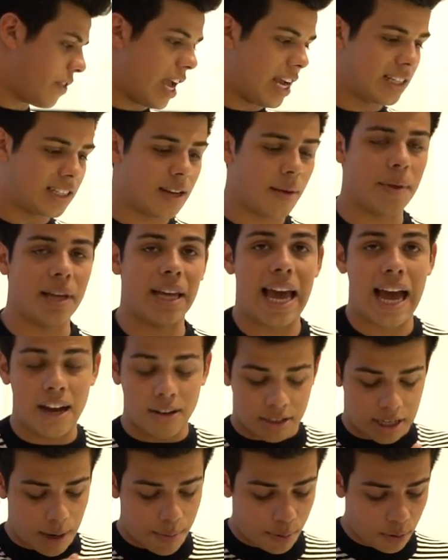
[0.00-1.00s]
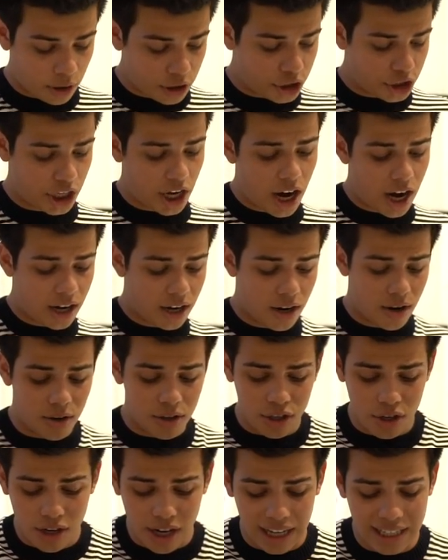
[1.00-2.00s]
Then something else I bought in
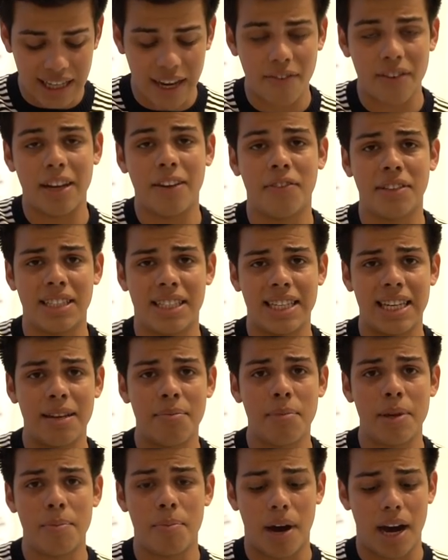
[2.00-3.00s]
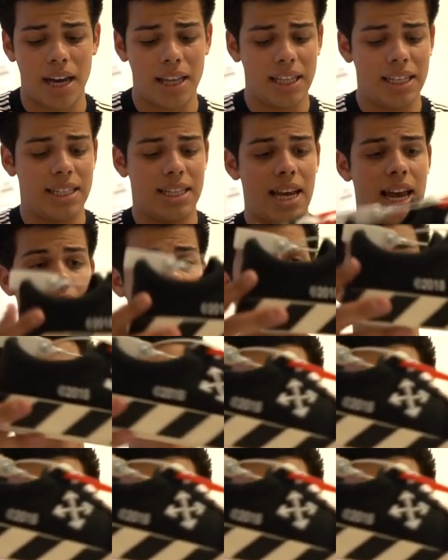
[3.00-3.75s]
Chicago. You guys haven't even seen me buy these yet,